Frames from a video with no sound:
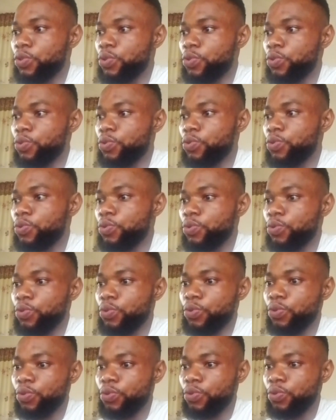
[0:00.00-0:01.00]

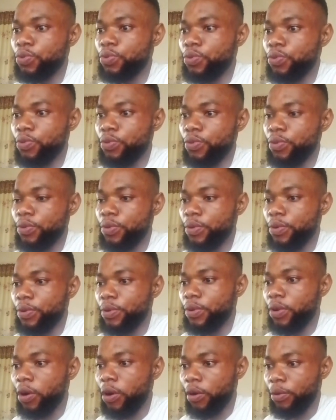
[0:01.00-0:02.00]
two
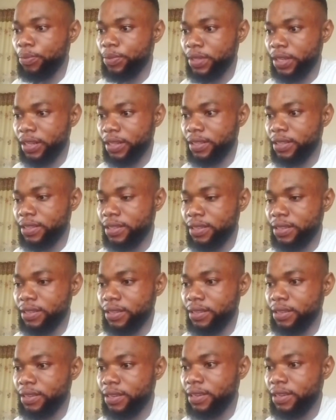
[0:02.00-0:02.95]
objects.